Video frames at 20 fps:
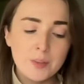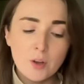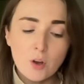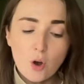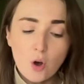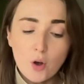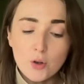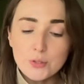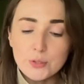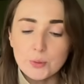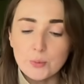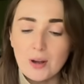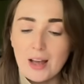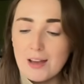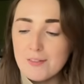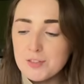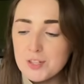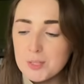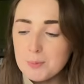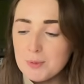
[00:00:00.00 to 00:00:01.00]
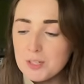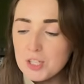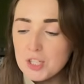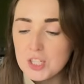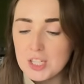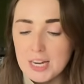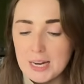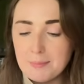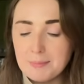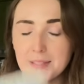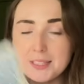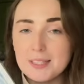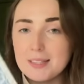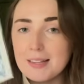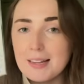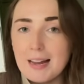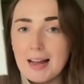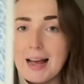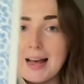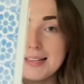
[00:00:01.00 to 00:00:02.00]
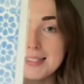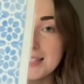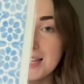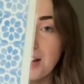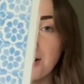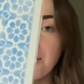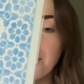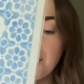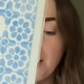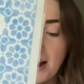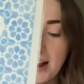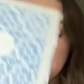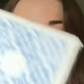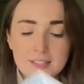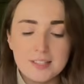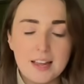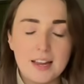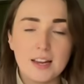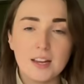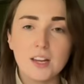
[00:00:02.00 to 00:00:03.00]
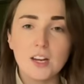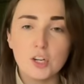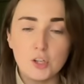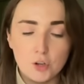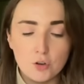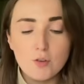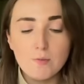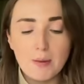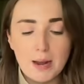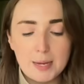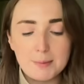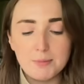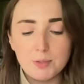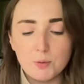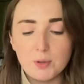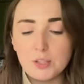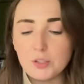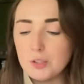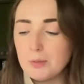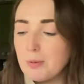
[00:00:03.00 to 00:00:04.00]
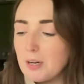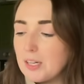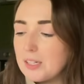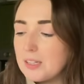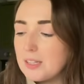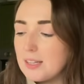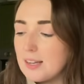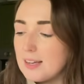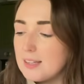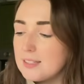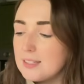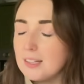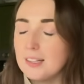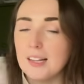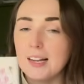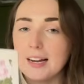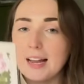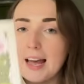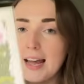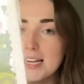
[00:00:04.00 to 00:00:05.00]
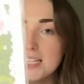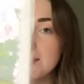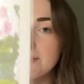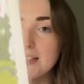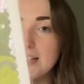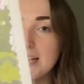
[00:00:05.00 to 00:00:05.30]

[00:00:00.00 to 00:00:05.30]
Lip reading: Also, I've just been shamelessly asking friends, like, can you remind me when your birthday is? And like actively